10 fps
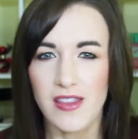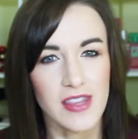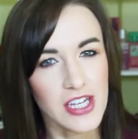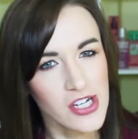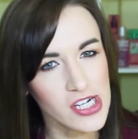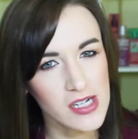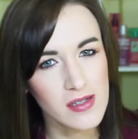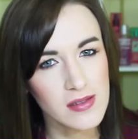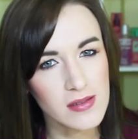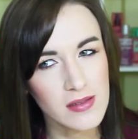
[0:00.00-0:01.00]
thicker
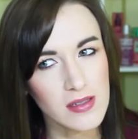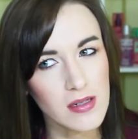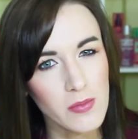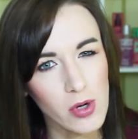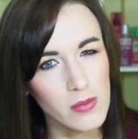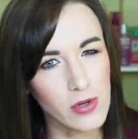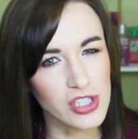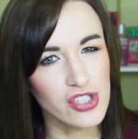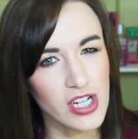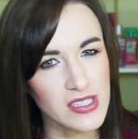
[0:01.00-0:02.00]
and more
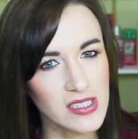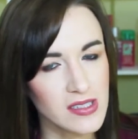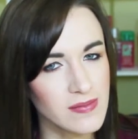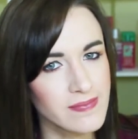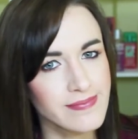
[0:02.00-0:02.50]
moisturizing.